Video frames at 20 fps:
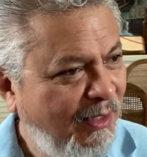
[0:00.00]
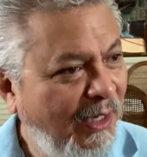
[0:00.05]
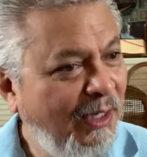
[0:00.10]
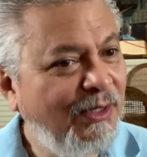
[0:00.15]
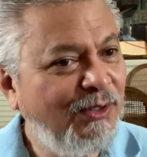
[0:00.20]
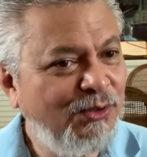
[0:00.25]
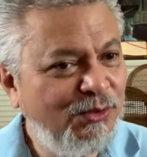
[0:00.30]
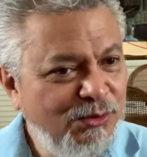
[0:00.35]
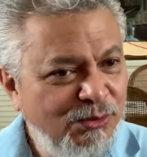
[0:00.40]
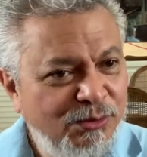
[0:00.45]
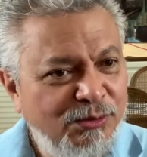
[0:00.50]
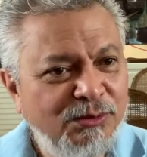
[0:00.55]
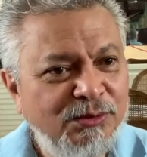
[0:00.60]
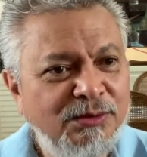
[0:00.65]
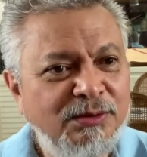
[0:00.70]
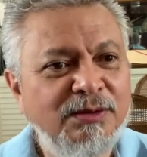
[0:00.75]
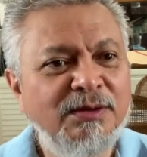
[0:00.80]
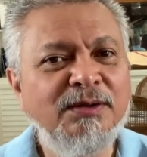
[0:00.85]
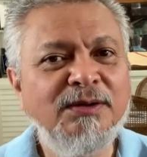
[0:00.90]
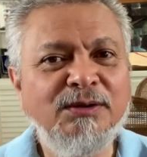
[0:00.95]
And do
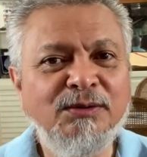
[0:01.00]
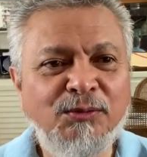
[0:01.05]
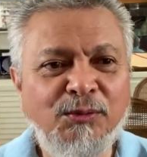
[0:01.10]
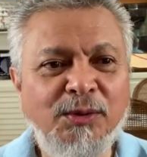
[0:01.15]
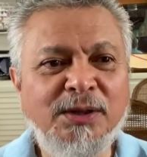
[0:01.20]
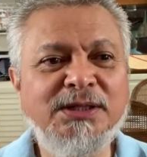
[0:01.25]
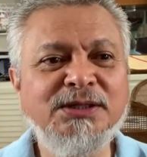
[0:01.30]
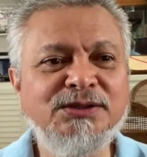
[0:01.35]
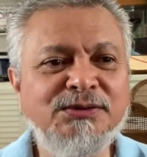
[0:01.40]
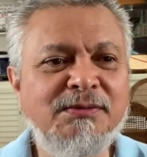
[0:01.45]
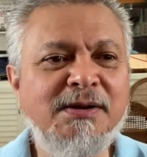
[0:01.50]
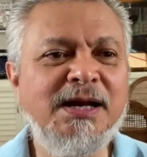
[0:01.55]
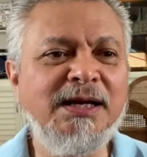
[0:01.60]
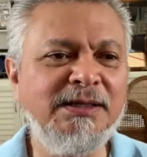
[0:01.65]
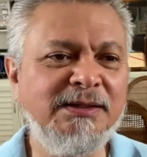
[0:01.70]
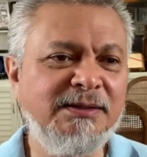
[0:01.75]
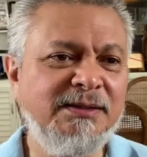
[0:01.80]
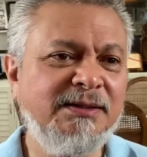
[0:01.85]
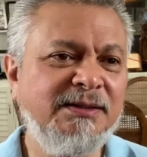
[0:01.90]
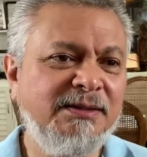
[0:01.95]
what is
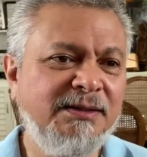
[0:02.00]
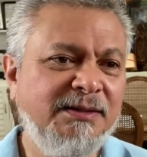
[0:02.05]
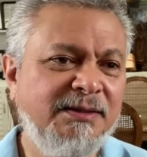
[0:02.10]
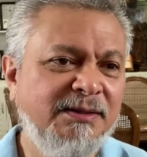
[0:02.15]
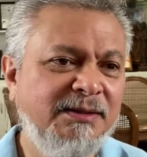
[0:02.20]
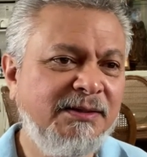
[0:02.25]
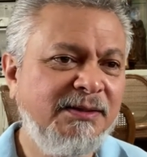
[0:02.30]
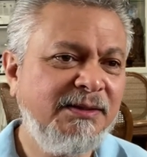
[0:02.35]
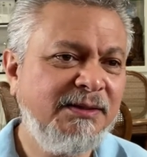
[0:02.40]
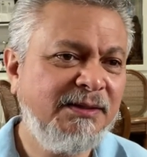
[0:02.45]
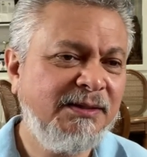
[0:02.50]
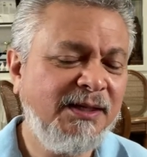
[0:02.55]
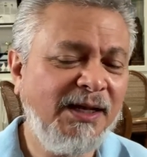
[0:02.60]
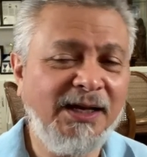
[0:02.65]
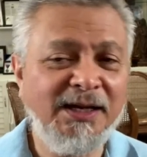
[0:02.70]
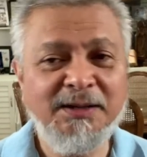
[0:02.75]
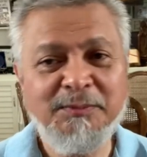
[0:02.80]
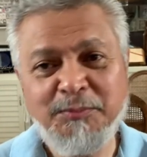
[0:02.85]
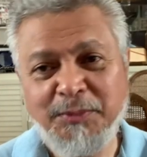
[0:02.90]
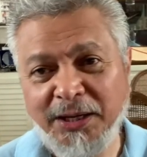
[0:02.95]
right.
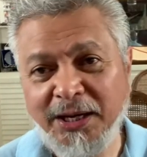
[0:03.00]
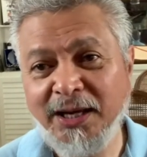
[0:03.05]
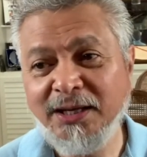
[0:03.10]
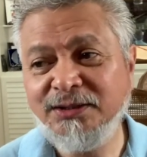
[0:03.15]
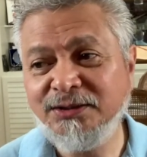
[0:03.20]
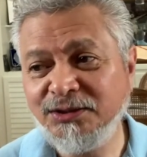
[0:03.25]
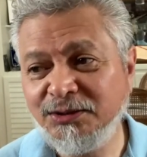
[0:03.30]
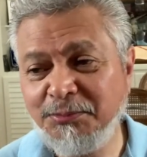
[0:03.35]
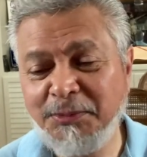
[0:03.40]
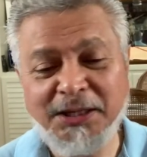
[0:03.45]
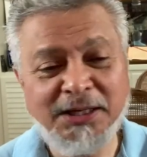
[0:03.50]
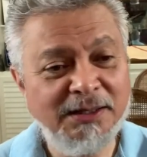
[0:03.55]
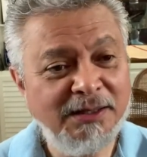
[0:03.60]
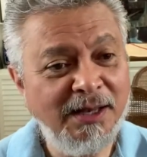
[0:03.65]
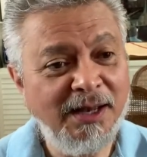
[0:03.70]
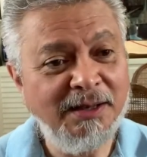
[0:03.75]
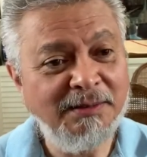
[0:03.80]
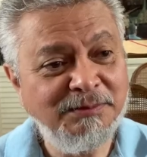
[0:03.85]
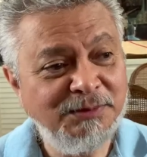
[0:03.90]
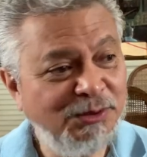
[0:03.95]
And it begins many
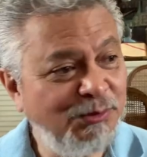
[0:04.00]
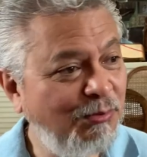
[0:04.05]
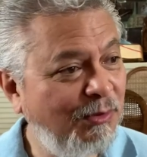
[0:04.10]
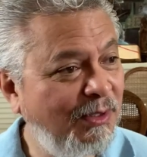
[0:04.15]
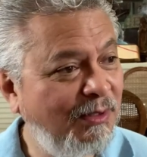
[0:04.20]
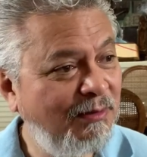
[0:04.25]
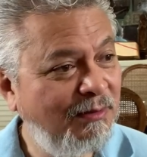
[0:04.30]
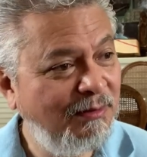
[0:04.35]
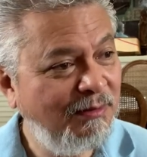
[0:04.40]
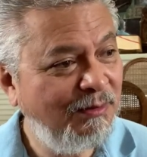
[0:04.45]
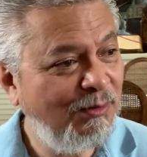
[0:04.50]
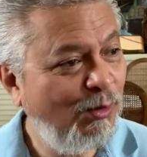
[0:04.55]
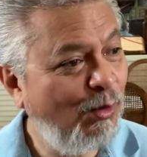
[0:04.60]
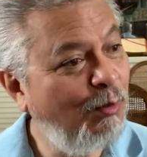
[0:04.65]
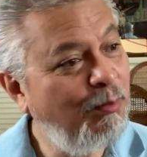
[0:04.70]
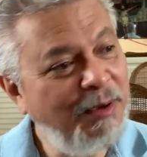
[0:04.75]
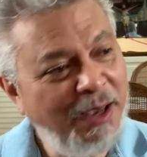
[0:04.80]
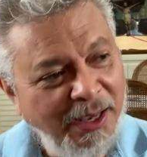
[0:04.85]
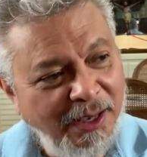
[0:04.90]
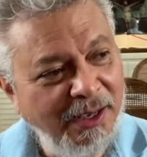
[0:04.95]
times with
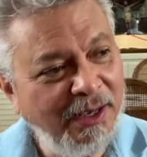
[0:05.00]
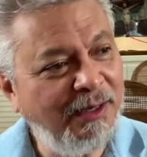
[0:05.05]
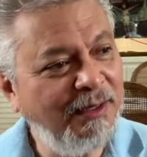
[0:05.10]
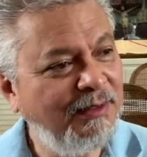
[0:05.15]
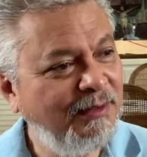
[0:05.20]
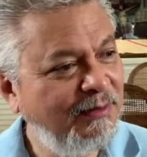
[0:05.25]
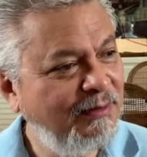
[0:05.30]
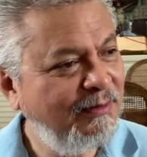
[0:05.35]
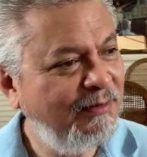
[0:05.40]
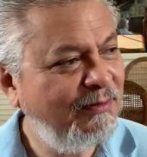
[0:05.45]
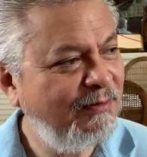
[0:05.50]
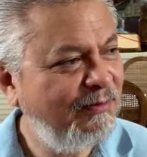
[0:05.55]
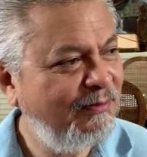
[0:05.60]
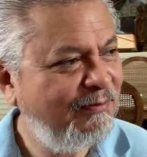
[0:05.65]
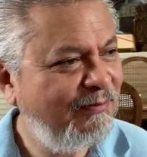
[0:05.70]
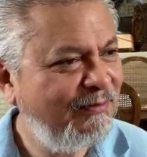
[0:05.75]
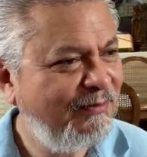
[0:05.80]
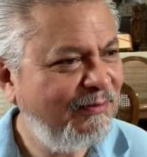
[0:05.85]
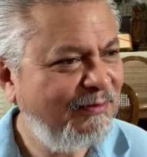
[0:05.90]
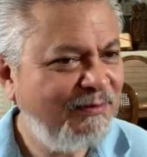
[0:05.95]
obeying.
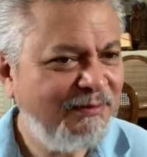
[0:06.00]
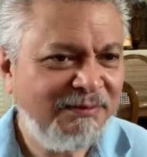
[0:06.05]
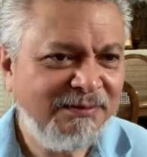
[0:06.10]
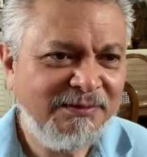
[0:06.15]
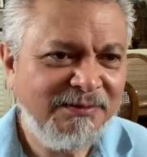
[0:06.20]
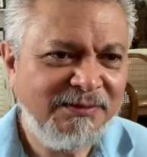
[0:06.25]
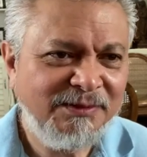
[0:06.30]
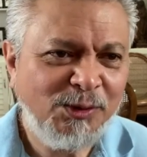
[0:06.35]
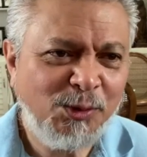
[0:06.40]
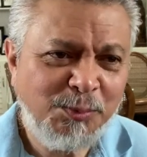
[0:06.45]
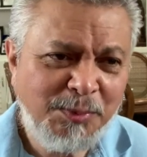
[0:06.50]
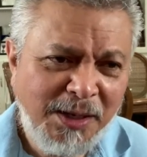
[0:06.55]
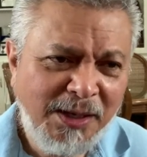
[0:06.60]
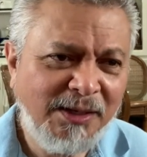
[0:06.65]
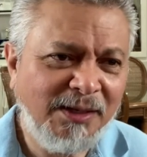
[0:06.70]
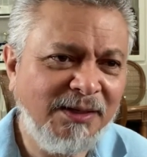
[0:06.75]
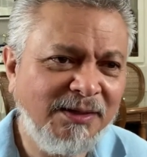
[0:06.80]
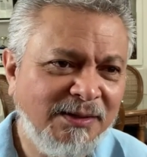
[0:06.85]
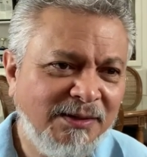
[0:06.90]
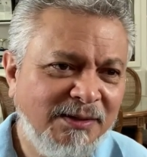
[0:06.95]

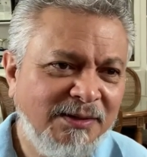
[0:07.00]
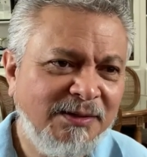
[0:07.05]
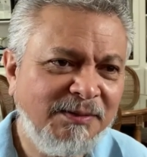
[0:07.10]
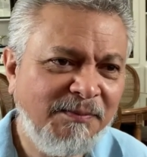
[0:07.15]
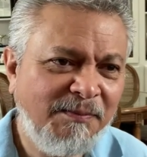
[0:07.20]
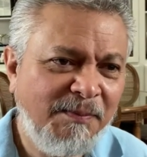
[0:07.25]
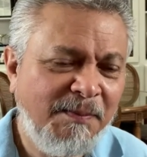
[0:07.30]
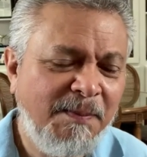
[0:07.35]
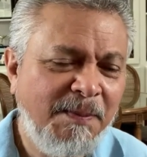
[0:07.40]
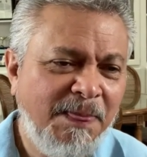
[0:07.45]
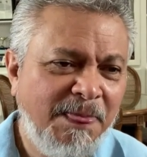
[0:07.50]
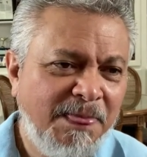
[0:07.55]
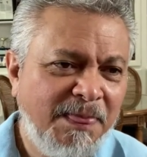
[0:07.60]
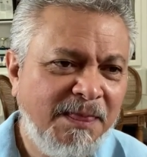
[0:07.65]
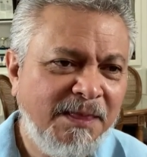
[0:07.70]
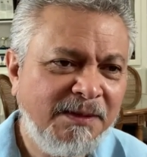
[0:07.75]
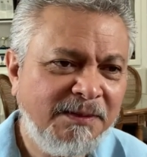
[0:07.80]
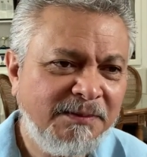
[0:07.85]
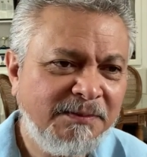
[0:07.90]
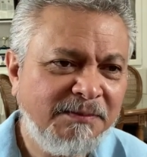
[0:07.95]
Obeying.
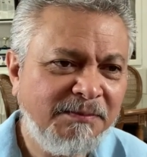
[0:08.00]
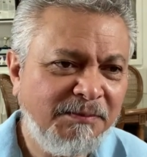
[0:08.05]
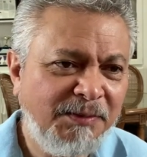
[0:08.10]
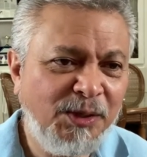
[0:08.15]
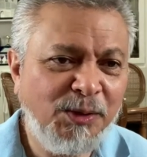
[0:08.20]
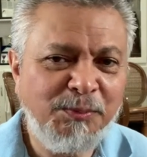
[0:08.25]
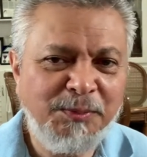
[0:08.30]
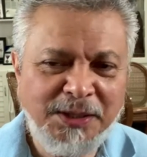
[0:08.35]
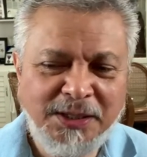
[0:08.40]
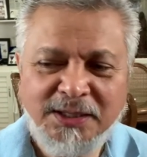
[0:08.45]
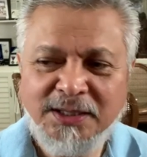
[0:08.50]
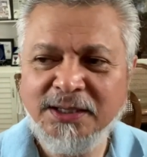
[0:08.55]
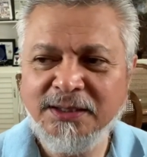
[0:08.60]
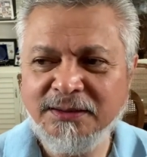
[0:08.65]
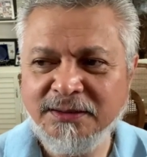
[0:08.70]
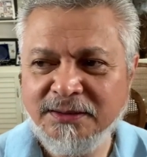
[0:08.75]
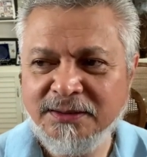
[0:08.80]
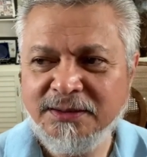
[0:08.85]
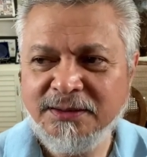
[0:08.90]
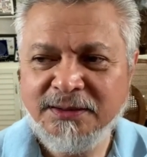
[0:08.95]
Be
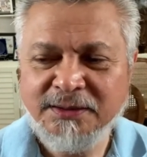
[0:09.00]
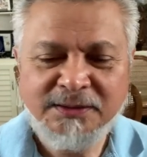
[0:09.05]
obedient